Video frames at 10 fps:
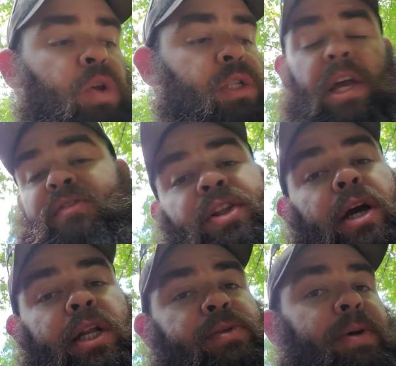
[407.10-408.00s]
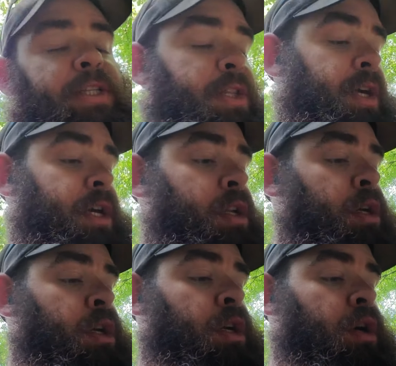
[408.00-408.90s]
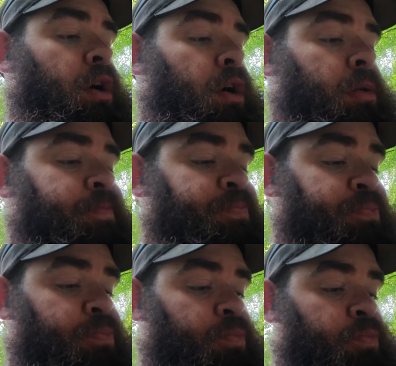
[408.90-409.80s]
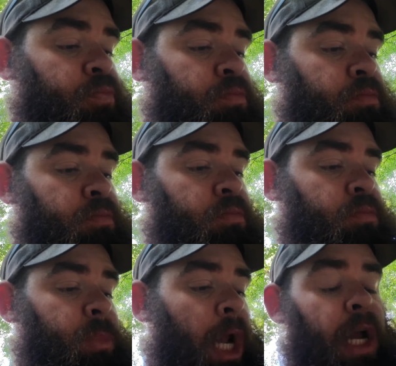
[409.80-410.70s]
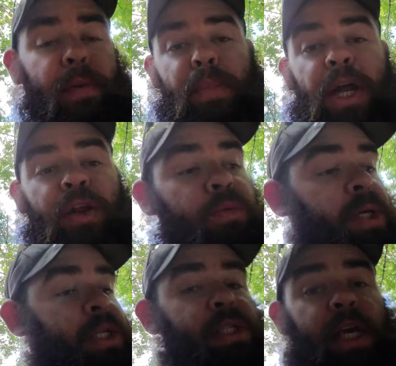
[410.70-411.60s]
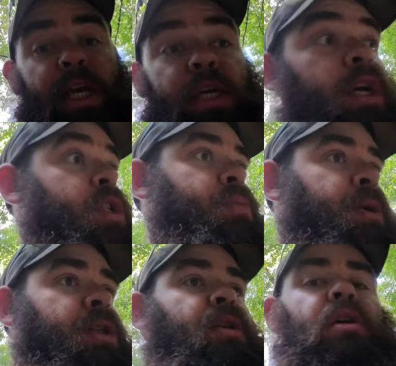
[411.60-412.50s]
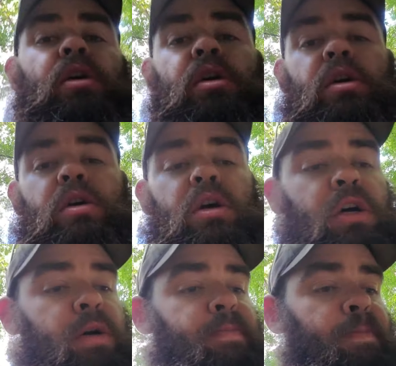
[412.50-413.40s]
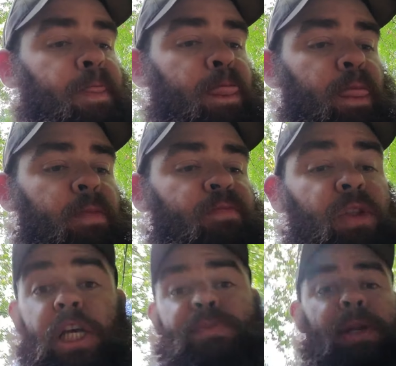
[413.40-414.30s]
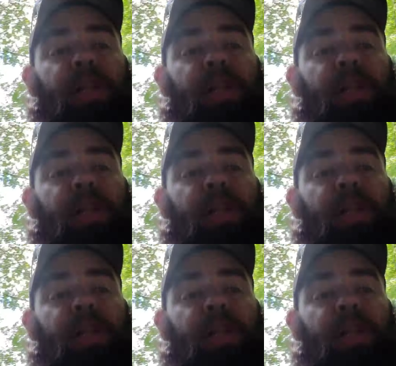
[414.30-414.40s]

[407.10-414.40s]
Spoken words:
Definitely not expecting that. I am by no means a gunsmith. I spend a